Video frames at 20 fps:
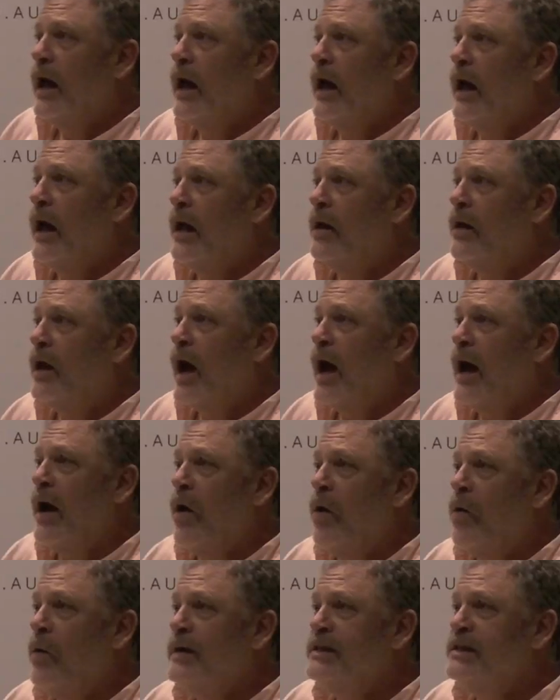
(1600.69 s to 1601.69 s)
and I
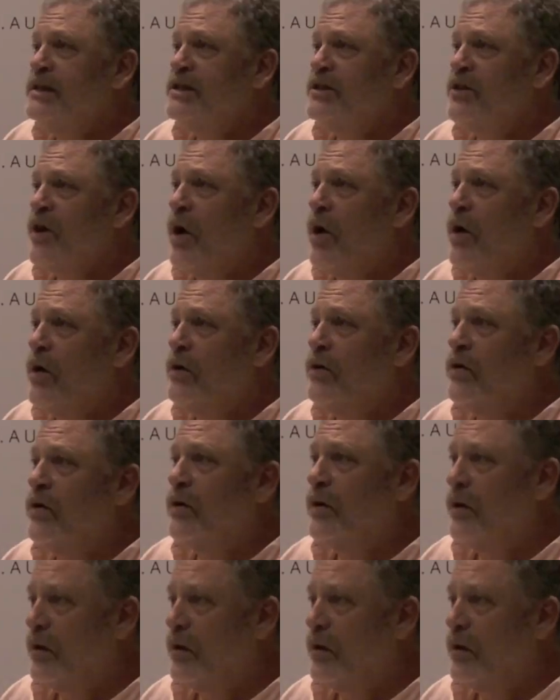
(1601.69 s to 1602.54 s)
always start,